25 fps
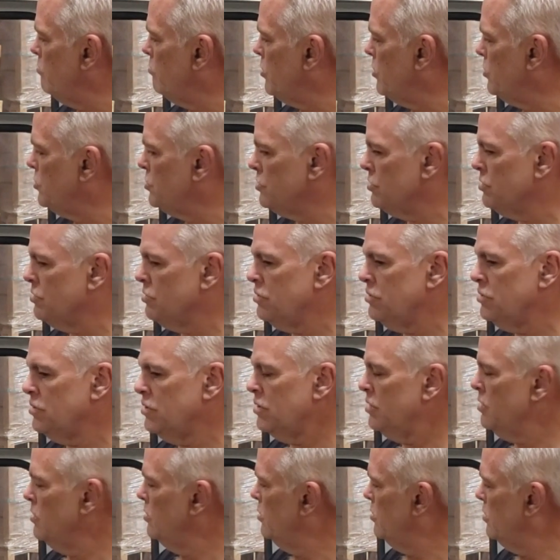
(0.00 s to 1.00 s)
pressure
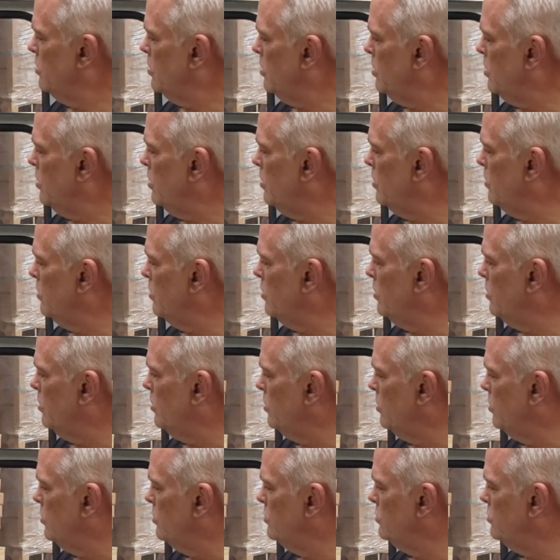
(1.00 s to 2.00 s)
on
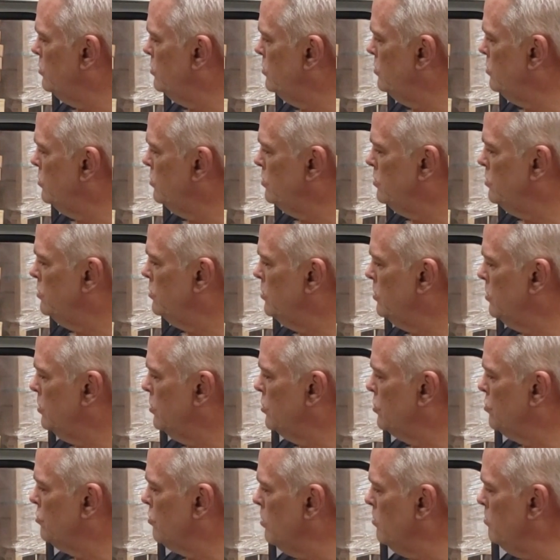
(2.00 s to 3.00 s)
the
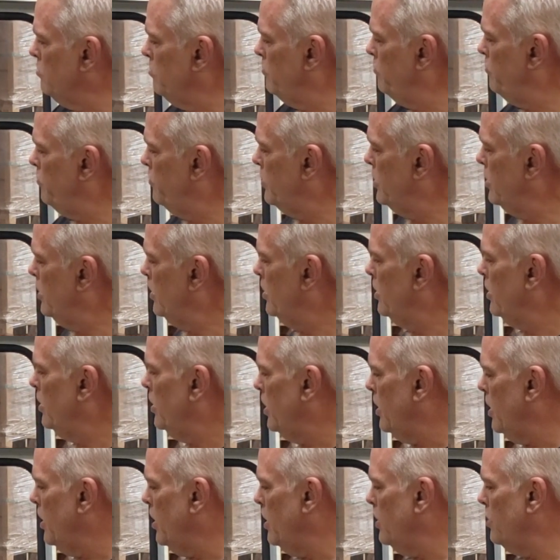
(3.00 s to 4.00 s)
drum,
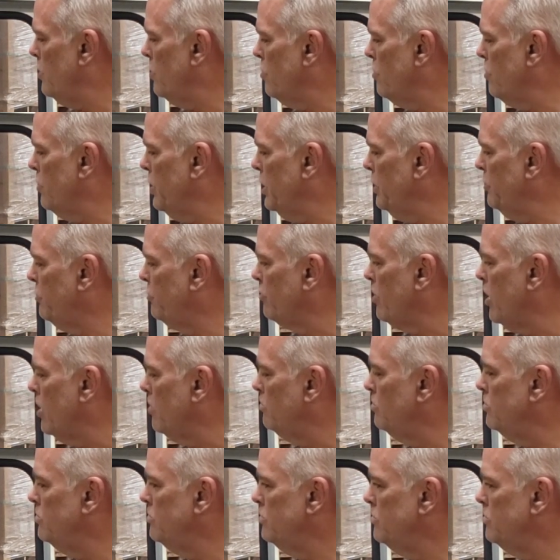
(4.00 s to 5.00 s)
and your e-stop.